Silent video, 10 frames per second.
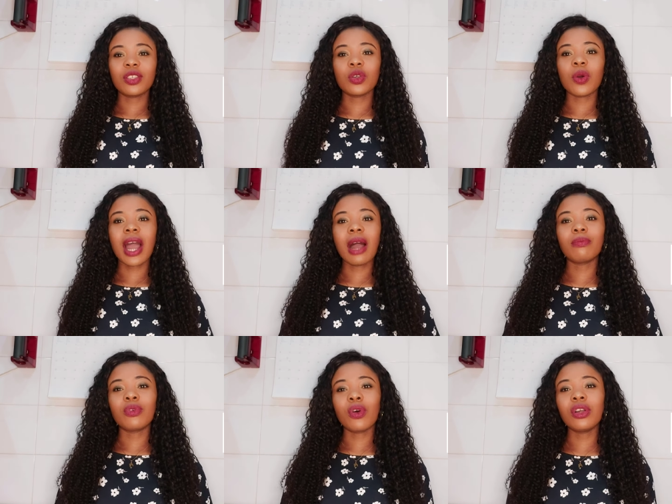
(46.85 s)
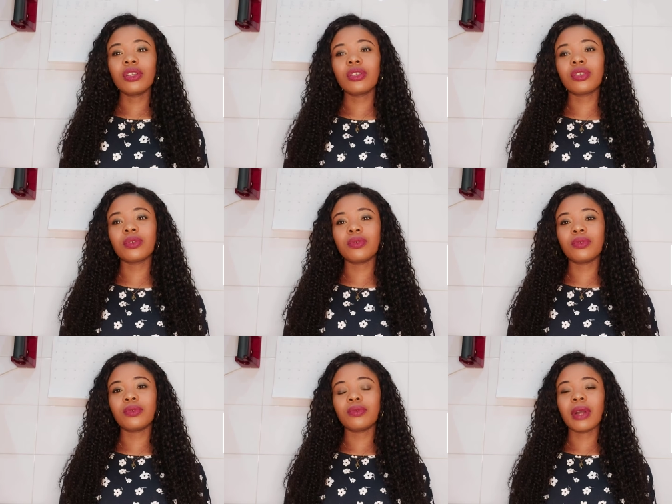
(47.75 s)
so I'm going
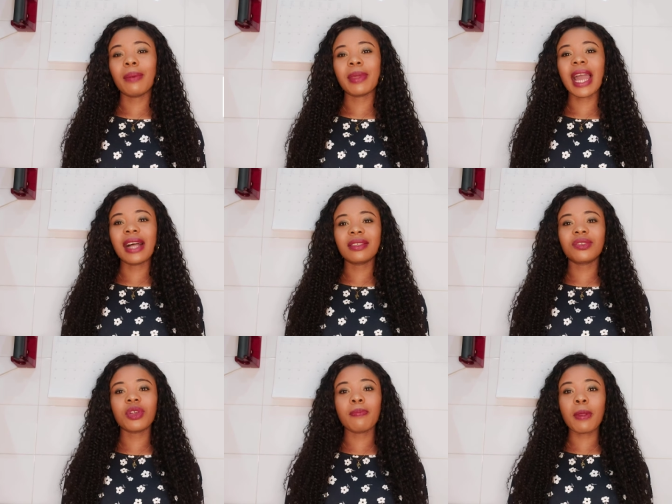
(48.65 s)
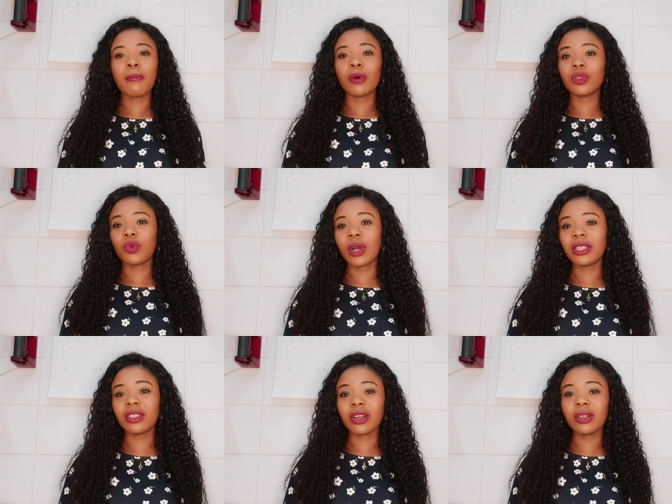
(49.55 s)
to be answering people's
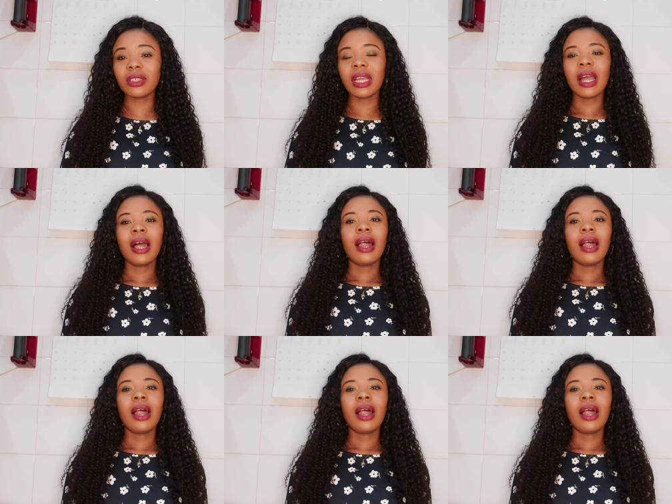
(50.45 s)
questions,